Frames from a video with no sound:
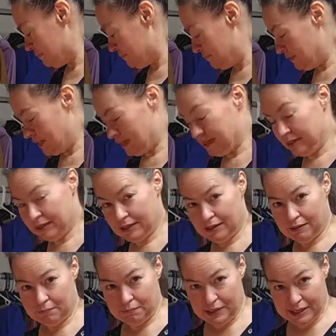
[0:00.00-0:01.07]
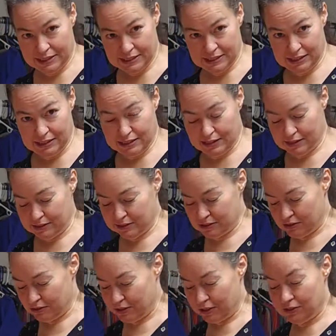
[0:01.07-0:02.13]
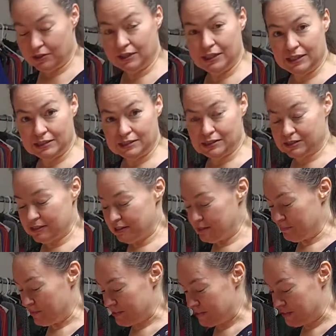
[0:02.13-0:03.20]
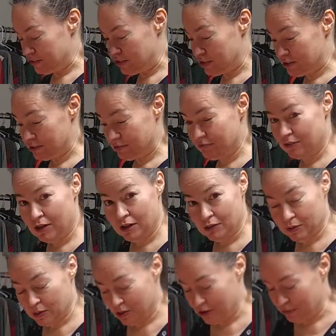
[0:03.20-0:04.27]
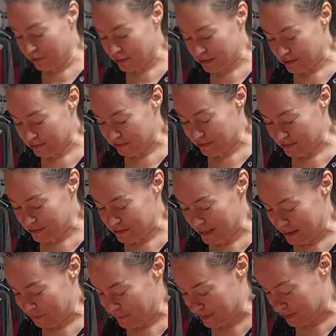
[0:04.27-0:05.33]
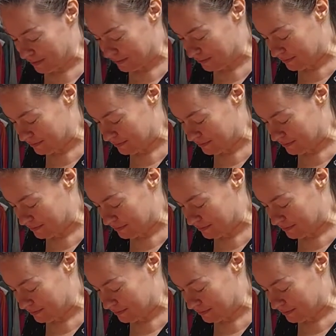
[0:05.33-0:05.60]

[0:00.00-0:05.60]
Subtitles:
And again, I'm basting this so that you can easily see my stitches and follow along with what's happening.